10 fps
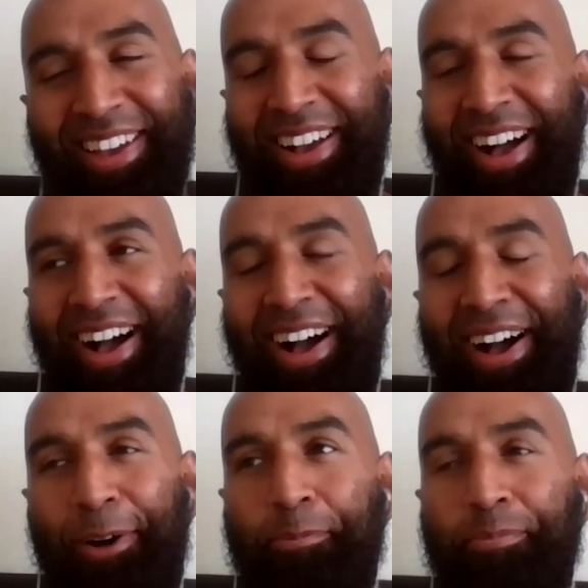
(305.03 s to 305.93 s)

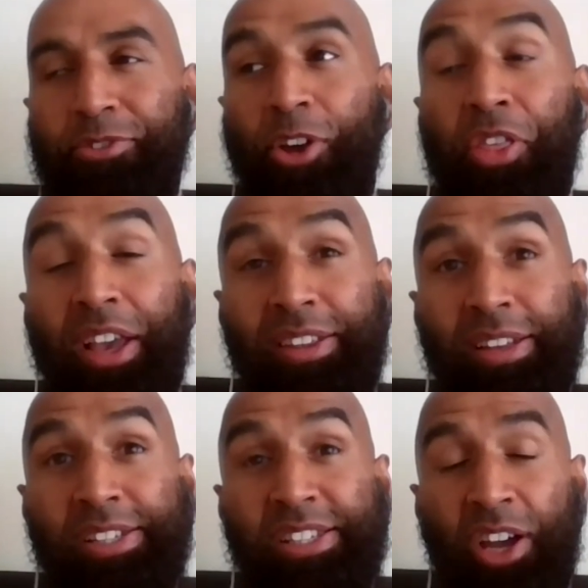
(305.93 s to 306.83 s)
So I think
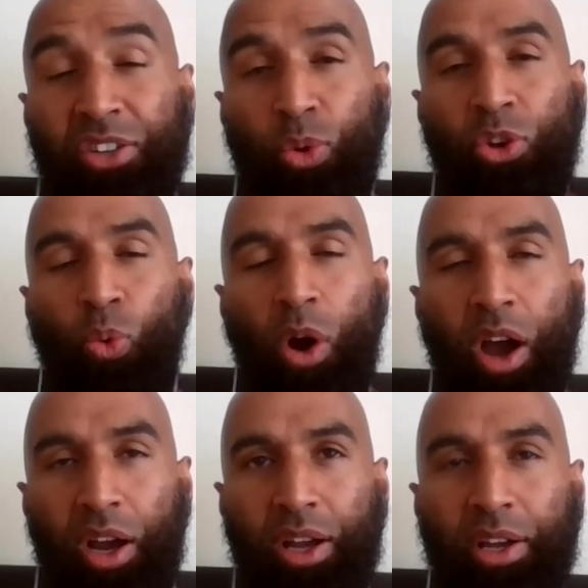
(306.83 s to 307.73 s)
it's nice when you
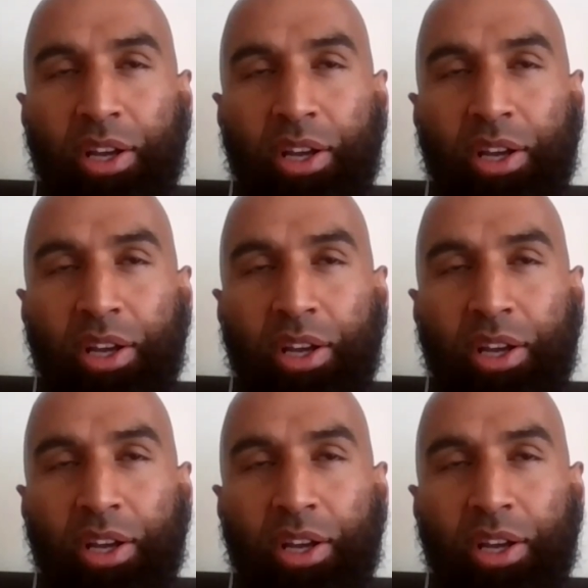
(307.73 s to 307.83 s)
work